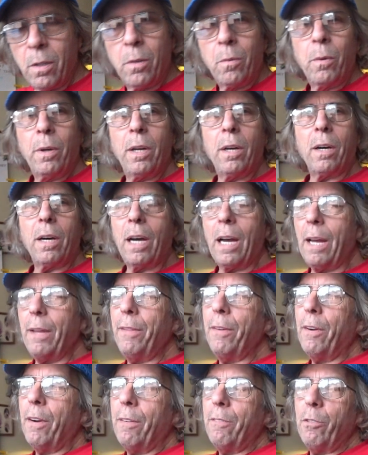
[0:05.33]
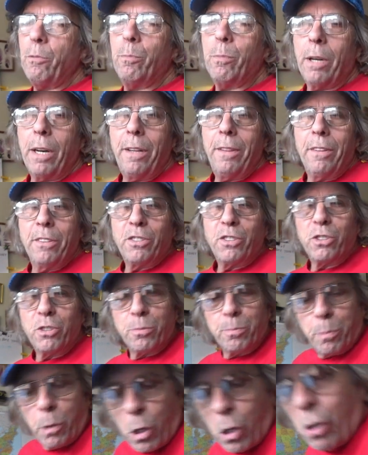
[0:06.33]
Well, hi there, everybody. This is
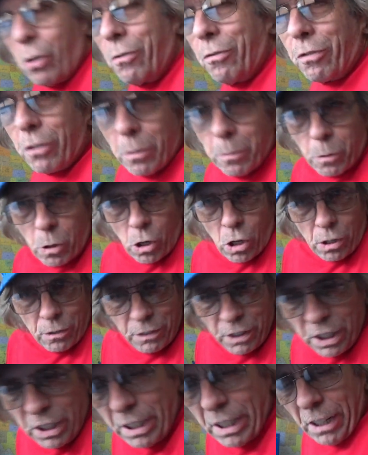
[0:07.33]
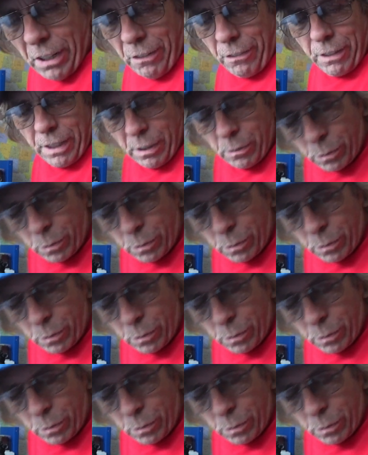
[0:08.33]
Paul from RV Caravan